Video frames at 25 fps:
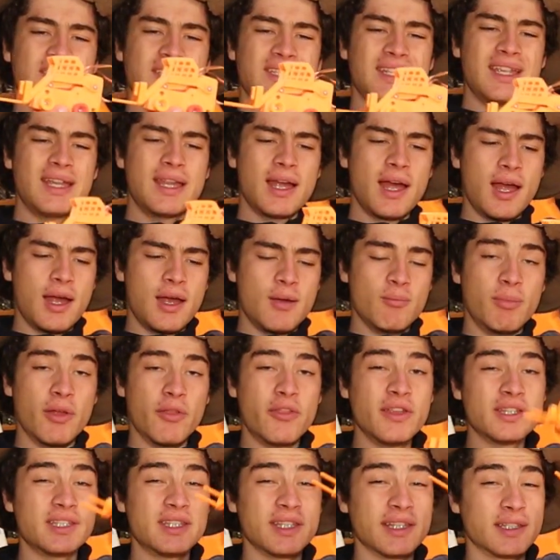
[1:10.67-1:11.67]
see, but
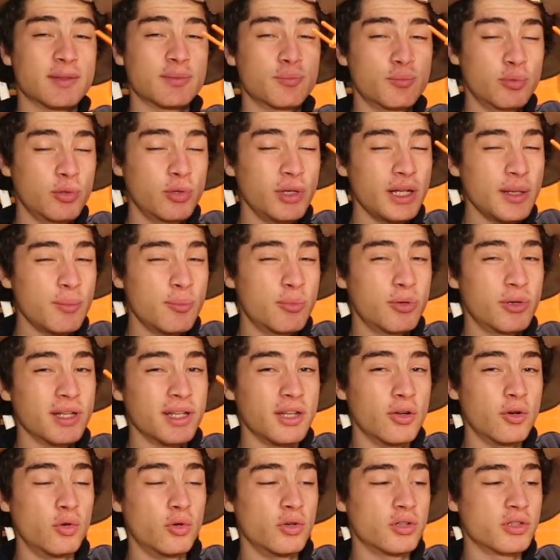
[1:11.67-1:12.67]
this thing's
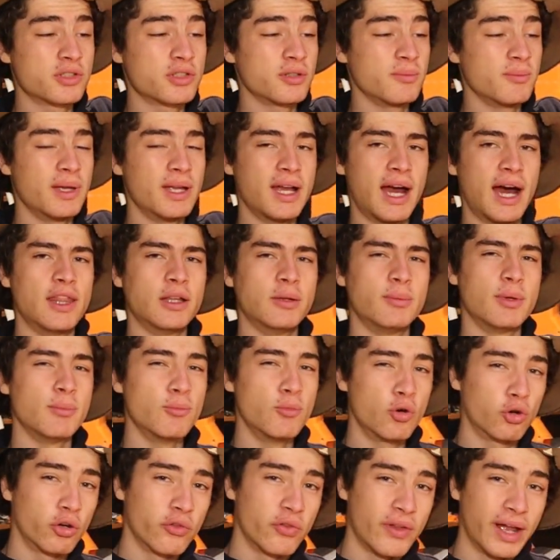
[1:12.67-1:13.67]
pretty awesome, and there'll be
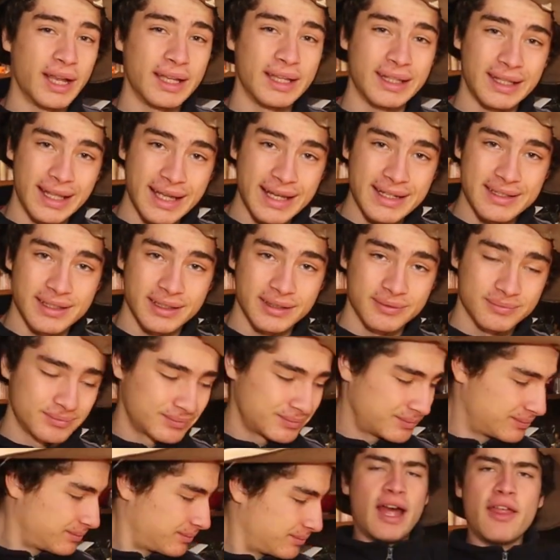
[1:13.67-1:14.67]
more on that later.
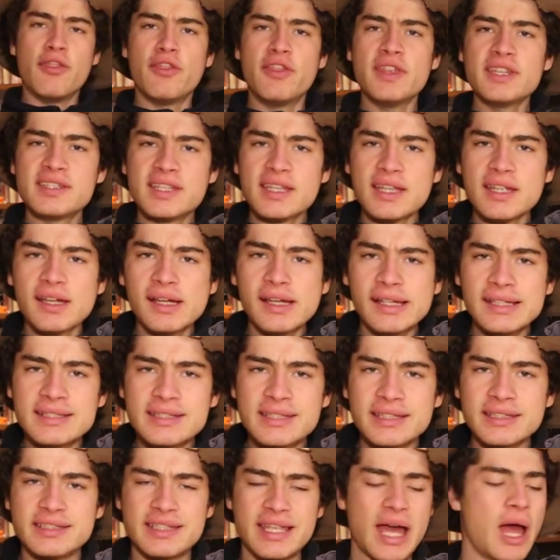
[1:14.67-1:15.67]
And this here is
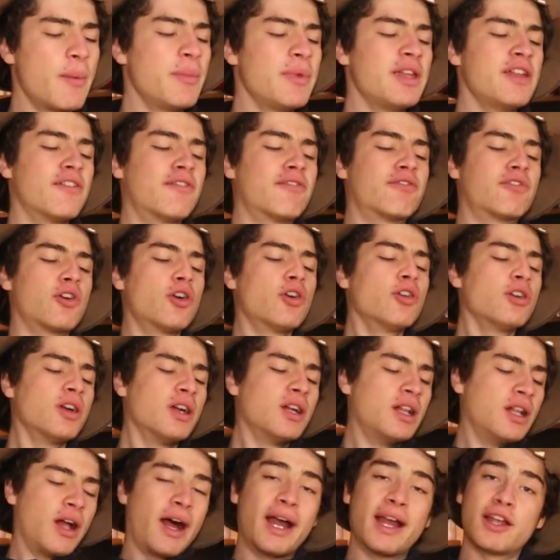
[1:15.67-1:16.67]
the Tamiya Frog.
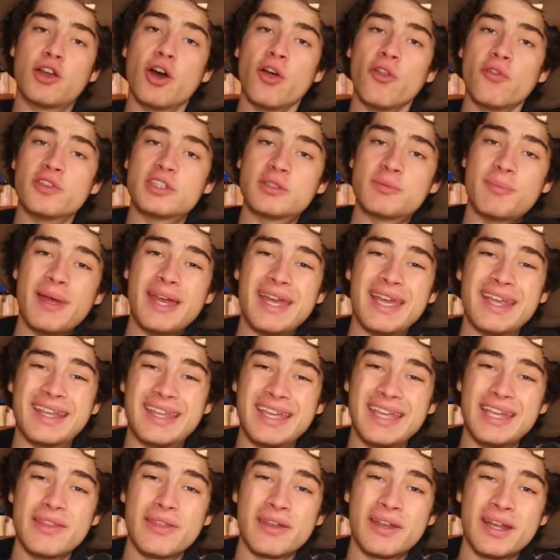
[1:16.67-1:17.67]
I got the spare
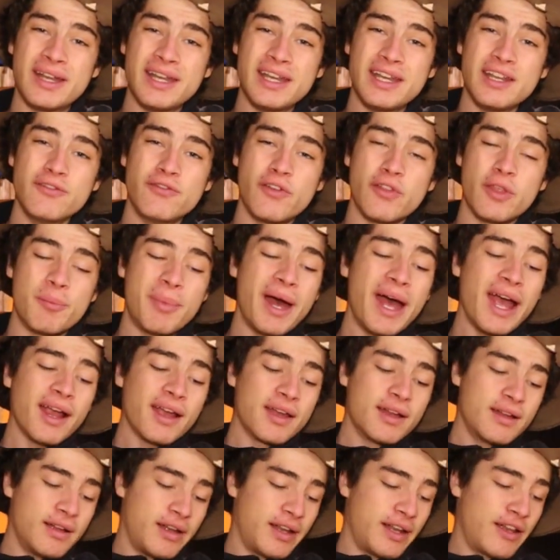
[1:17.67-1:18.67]
gear that I needed for the
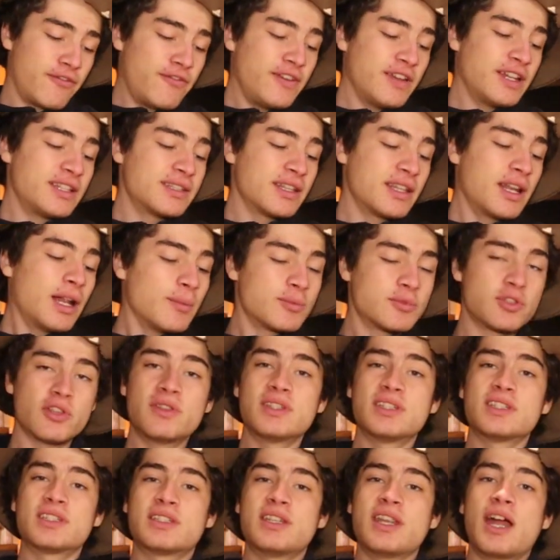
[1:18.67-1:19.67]
back, and I fixed it up, so
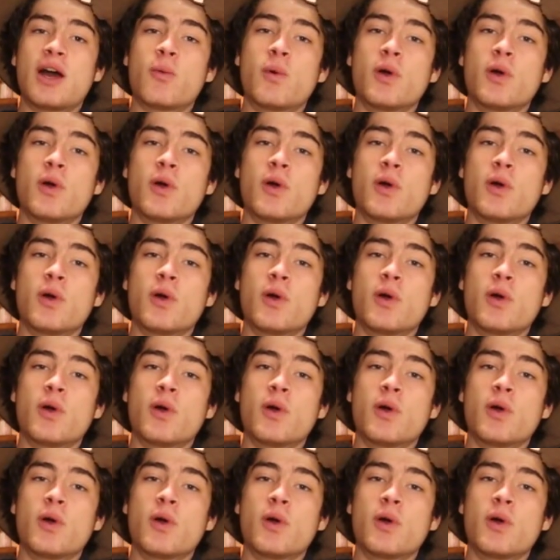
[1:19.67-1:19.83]
this is now